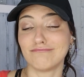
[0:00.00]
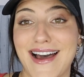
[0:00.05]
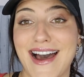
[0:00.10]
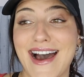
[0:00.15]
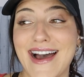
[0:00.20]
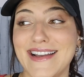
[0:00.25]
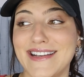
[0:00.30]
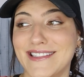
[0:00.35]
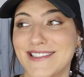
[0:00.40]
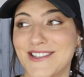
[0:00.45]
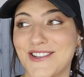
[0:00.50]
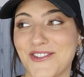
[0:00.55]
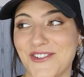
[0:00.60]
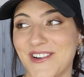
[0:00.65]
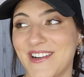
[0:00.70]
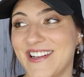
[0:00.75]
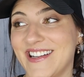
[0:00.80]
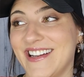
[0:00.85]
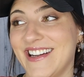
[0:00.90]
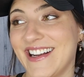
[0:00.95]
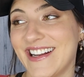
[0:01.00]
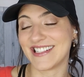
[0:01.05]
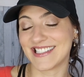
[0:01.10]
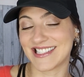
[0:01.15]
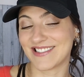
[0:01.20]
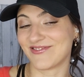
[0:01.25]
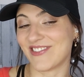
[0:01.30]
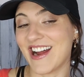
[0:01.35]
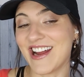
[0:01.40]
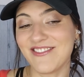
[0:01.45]
I enjoyed it.
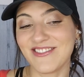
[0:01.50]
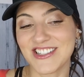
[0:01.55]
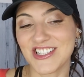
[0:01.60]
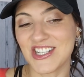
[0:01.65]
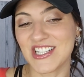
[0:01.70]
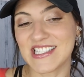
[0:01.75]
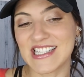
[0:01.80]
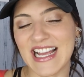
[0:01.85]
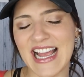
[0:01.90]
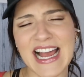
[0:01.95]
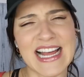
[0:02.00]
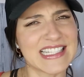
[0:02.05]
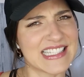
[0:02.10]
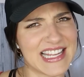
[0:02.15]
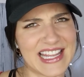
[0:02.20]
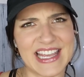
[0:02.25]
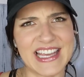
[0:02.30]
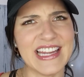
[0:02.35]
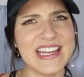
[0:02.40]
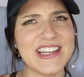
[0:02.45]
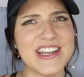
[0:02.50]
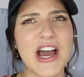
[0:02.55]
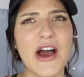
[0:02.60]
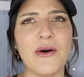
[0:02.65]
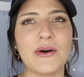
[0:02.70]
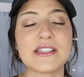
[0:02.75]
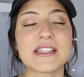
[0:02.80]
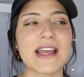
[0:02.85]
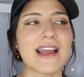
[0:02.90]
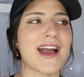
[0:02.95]
Because right when she's like, as a kid,
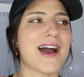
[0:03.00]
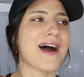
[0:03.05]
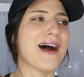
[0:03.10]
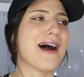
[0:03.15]
no. It's like,